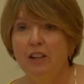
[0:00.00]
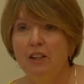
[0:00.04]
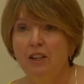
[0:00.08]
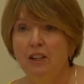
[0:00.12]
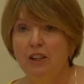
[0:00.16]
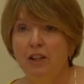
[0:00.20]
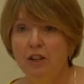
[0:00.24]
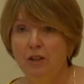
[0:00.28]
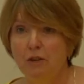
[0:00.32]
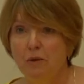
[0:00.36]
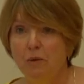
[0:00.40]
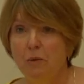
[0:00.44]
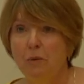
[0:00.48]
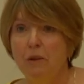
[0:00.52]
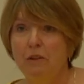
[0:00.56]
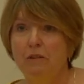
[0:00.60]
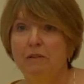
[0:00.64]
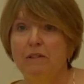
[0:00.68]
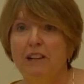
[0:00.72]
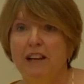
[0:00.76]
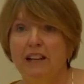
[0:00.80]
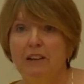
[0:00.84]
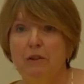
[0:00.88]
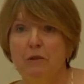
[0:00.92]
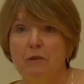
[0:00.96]
You,
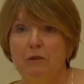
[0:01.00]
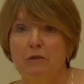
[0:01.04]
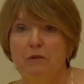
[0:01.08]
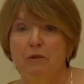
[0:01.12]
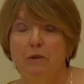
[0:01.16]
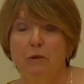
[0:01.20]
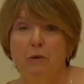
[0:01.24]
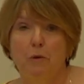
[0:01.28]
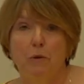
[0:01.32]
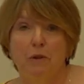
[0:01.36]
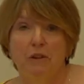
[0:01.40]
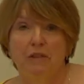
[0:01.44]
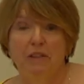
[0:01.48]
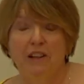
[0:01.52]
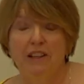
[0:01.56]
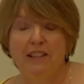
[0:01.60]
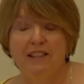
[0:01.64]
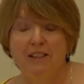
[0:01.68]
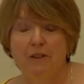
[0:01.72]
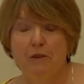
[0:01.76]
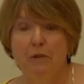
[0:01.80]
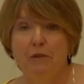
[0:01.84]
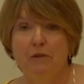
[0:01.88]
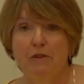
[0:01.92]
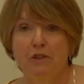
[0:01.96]
like all of us
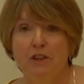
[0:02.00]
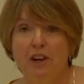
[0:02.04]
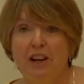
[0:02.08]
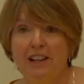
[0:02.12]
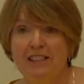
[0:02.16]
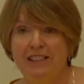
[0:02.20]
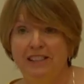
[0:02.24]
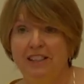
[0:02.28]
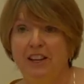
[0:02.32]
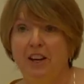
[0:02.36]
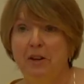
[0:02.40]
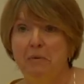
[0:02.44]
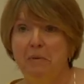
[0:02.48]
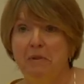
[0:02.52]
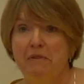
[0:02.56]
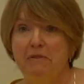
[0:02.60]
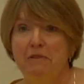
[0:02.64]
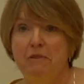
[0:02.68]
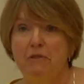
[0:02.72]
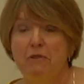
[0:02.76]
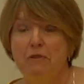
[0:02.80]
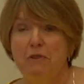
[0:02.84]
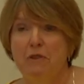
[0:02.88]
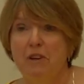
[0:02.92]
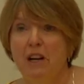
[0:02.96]
who have tried to go
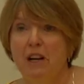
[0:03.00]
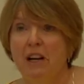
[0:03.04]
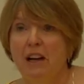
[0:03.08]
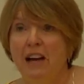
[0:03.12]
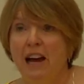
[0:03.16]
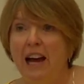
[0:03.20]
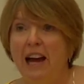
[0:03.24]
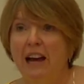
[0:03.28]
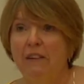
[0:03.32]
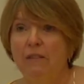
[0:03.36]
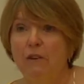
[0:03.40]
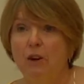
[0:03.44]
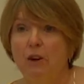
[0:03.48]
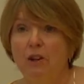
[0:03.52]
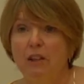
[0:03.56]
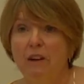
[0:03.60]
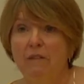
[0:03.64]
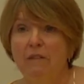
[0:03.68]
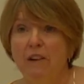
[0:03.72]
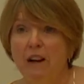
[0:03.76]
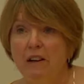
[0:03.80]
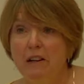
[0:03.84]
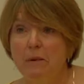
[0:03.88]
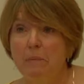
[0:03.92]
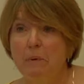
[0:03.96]
before, have got a
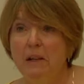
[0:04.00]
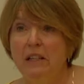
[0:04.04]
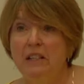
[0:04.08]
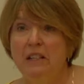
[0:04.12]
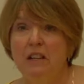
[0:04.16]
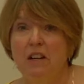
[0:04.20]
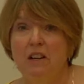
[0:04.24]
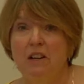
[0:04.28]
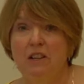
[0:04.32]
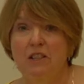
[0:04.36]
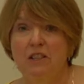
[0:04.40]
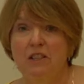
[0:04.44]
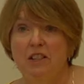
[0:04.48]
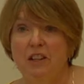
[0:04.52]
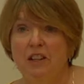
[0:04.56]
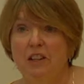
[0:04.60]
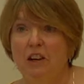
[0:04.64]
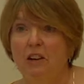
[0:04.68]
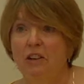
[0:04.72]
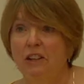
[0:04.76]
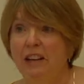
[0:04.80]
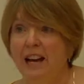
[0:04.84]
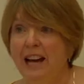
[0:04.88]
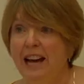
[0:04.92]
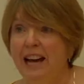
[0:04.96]
very big task
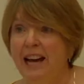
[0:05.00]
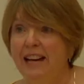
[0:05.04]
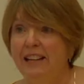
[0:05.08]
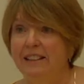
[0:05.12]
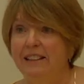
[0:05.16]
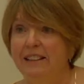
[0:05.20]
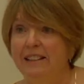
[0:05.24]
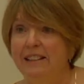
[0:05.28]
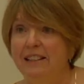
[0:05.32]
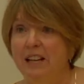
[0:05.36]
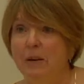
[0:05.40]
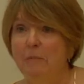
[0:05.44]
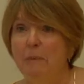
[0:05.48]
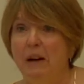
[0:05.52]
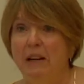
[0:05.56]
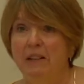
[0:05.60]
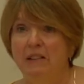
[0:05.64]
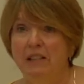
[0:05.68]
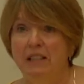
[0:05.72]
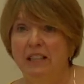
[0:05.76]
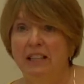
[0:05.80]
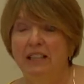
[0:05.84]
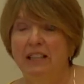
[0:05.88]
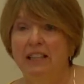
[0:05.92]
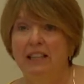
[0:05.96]
on our hands about
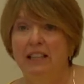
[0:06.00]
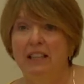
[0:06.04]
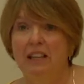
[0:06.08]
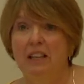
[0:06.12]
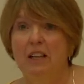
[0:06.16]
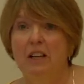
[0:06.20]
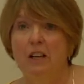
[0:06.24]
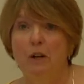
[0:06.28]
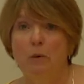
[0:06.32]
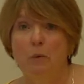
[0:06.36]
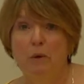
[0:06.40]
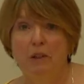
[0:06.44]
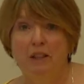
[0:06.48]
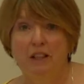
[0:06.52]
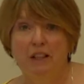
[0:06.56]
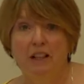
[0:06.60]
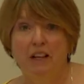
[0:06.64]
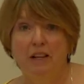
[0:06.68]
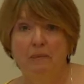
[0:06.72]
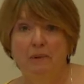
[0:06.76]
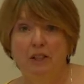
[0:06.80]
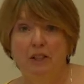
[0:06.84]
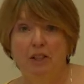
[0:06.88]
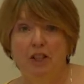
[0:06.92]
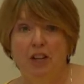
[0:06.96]
dealing with
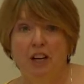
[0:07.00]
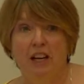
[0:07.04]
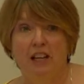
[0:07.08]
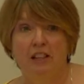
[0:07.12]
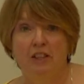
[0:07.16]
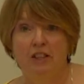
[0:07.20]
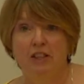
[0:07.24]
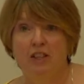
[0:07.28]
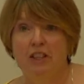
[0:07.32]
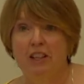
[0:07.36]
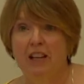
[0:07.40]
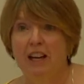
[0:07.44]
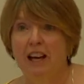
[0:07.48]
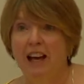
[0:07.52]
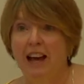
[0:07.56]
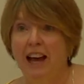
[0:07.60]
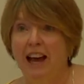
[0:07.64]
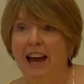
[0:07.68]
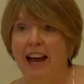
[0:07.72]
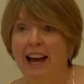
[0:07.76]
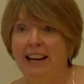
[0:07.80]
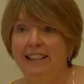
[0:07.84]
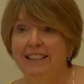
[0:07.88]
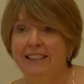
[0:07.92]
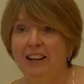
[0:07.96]
climate change.
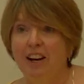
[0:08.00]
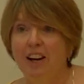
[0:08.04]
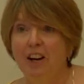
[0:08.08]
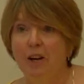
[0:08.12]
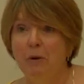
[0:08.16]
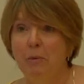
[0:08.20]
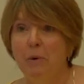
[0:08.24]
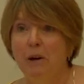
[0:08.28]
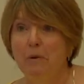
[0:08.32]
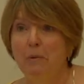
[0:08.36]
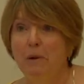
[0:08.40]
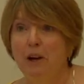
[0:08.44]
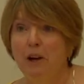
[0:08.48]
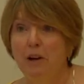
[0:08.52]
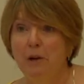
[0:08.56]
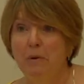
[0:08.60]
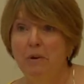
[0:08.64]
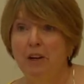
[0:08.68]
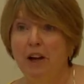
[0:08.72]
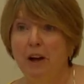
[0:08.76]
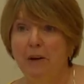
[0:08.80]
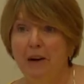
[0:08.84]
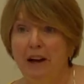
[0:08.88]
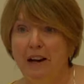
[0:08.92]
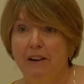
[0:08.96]
And I hope I'll
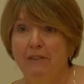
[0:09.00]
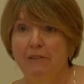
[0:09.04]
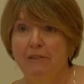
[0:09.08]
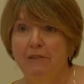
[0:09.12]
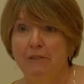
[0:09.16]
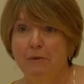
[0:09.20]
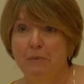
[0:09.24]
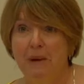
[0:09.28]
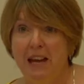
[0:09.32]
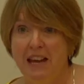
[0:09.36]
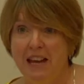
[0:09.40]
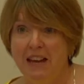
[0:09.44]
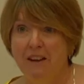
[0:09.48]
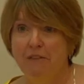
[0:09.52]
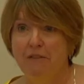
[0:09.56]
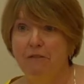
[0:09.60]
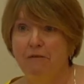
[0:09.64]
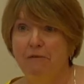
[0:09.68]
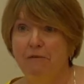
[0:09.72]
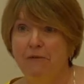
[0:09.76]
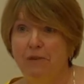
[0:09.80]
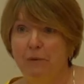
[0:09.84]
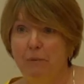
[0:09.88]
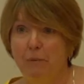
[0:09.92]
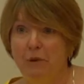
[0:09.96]
go out from here
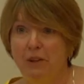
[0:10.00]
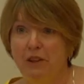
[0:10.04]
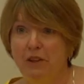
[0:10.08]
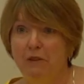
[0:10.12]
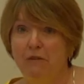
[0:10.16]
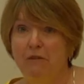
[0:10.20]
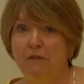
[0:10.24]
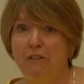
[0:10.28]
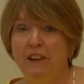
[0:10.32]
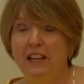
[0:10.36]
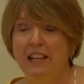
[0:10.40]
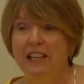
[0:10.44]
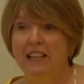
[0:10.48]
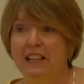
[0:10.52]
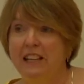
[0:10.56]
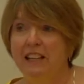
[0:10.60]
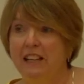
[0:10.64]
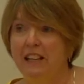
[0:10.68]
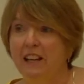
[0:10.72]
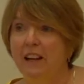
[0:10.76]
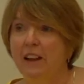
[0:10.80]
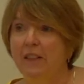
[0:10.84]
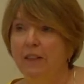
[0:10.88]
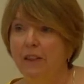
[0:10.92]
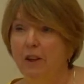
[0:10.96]
with you feeling
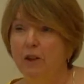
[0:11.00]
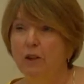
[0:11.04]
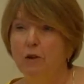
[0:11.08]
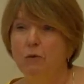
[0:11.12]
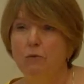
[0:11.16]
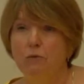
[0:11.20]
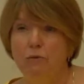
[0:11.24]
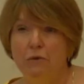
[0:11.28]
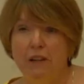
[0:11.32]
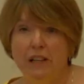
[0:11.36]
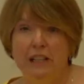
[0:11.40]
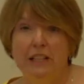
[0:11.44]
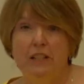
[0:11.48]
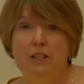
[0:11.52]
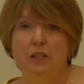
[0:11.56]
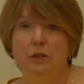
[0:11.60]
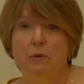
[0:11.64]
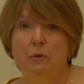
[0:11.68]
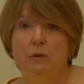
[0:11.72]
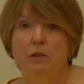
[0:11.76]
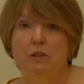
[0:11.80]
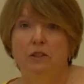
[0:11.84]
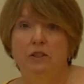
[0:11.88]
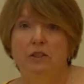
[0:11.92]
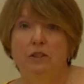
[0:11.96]
that you really do
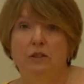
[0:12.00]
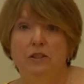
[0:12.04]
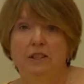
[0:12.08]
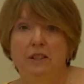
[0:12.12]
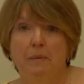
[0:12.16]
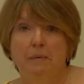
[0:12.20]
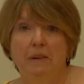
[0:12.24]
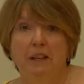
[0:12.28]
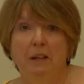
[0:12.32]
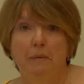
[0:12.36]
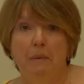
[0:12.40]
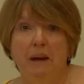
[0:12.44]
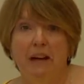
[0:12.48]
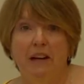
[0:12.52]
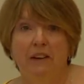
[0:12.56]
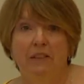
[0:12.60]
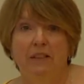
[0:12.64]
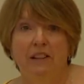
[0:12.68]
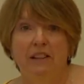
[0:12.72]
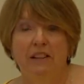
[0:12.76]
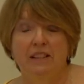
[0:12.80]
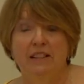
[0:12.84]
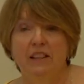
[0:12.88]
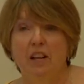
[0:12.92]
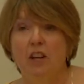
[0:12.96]
want to do something about
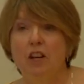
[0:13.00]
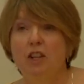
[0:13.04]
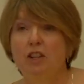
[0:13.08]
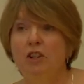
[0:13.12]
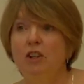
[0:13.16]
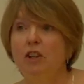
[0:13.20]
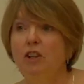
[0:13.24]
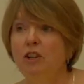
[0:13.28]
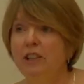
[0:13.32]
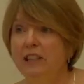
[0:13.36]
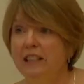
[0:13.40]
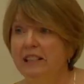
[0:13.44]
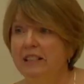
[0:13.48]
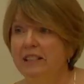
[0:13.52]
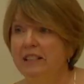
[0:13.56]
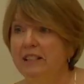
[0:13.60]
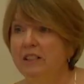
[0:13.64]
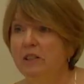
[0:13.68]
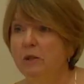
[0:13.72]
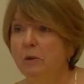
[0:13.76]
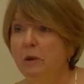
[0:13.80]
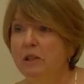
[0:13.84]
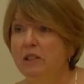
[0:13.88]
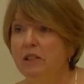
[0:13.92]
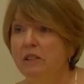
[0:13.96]
this, not least in
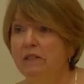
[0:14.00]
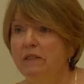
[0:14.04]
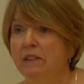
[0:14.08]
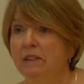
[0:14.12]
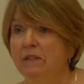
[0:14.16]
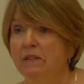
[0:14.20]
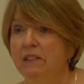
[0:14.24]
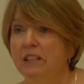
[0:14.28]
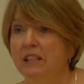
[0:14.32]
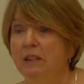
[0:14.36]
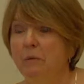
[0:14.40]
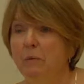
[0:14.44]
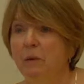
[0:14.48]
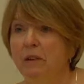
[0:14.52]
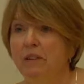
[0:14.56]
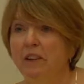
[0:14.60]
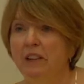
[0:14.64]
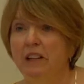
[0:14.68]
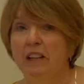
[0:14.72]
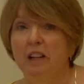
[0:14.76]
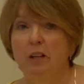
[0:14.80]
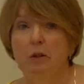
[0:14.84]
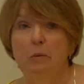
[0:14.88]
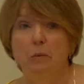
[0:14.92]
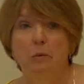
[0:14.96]
2015 when the
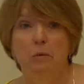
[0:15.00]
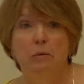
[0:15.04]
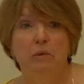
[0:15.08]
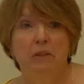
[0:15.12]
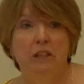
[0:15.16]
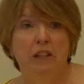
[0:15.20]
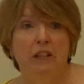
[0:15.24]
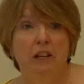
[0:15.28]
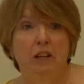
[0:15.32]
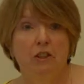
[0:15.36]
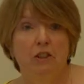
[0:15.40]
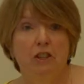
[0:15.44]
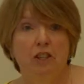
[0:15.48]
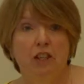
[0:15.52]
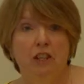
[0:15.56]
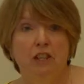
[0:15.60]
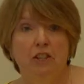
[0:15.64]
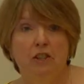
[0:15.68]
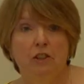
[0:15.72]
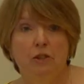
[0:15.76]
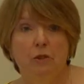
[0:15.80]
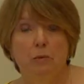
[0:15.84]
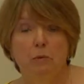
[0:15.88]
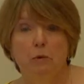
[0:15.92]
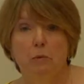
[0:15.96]
global
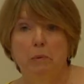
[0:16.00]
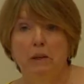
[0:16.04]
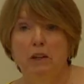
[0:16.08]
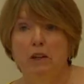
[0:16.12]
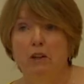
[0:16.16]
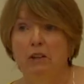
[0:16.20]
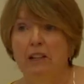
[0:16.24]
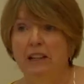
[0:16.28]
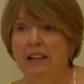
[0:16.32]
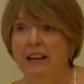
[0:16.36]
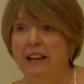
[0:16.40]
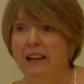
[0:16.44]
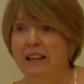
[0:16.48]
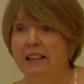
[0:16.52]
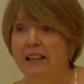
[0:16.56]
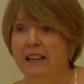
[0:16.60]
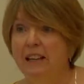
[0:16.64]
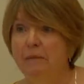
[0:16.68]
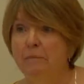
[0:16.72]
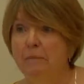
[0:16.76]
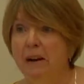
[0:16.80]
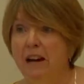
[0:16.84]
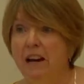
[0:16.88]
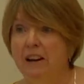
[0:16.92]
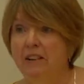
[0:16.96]
negotiations will be on again
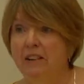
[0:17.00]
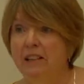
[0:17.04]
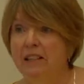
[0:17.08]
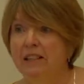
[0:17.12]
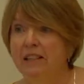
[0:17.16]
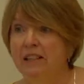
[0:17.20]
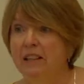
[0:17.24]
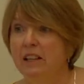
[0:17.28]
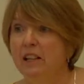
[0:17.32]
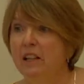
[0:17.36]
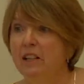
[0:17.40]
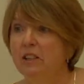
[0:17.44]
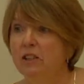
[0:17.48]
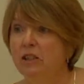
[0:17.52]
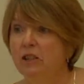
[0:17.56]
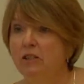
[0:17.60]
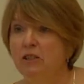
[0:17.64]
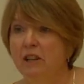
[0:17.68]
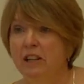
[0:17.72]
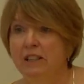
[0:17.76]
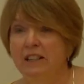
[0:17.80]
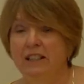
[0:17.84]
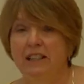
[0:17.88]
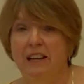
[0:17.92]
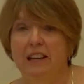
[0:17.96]
in Paris to
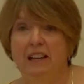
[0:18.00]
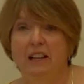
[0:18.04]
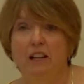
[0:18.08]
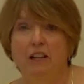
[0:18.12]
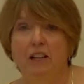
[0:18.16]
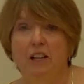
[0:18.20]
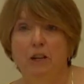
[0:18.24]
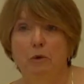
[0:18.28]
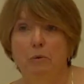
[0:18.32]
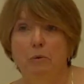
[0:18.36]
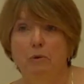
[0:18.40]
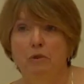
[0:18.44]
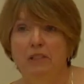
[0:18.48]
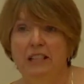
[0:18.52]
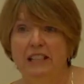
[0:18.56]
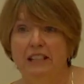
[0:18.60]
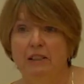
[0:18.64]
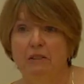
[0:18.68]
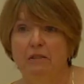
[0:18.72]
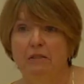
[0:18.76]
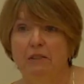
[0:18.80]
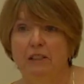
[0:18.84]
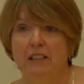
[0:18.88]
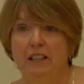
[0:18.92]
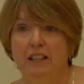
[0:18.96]
try to get a global
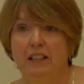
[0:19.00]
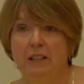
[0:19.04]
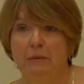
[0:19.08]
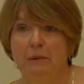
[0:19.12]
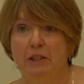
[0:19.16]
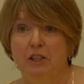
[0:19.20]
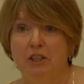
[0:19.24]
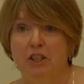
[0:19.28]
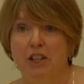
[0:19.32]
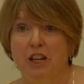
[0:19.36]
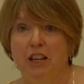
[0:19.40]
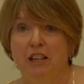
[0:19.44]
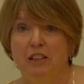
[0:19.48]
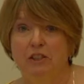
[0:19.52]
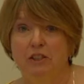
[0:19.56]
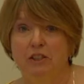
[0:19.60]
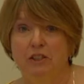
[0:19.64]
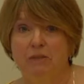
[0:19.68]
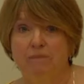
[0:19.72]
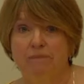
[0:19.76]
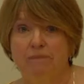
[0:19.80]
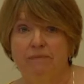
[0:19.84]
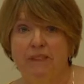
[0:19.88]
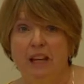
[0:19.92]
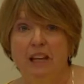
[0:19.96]
deal for climate change.
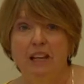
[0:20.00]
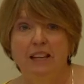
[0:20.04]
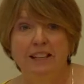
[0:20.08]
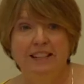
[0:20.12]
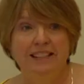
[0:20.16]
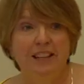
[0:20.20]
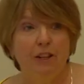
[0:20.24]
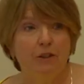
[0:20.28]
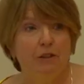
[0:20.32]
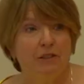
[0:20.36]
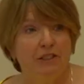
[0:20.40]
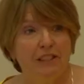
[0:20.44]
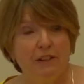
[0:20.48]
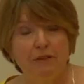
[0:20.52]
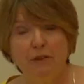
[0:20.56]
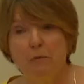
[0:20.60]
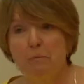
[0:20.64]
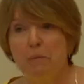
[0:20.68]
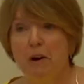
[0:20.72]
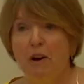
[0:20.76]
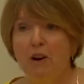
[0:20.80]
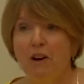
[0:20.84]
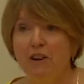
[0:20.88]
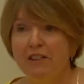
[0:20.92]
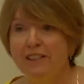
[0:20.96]
So different
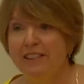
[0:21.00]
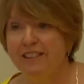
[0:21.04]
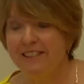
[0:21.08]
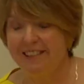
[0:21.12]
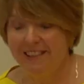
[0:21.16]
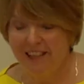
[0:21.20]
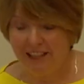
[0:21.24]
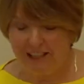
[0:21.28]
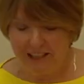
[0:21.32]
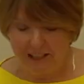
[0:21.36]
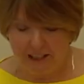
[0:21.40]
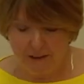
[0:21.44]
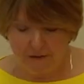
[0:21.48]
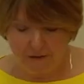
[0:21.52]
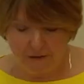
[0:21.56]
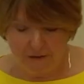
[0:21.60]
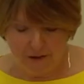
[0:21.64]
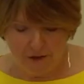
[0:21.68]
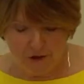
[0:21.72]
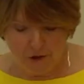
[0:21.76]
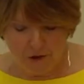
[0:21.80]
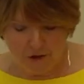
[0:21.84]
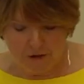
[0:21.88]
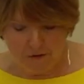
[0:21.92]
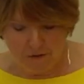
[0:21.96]
parts, slightly different
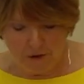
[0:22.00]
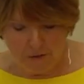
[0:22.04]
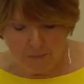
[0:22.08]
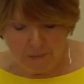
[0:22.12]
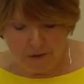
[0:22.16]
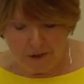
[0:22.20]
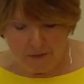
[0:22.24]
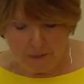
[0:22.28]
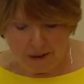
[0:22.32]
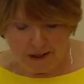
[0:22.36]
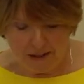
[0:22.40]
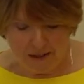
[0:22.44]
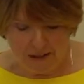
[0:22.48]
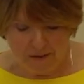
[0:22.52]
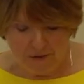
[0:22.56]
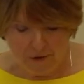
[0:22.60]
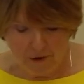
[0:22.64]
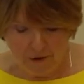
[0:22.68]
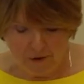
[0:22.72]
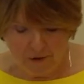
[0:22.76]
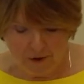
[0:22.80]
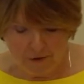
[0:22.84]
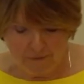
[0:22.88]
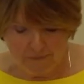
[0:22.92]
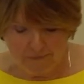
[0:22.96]
sort of perspective
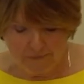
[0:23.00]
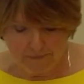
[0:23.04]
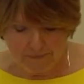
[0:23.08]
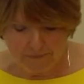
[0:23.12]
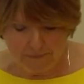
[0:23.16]
on them.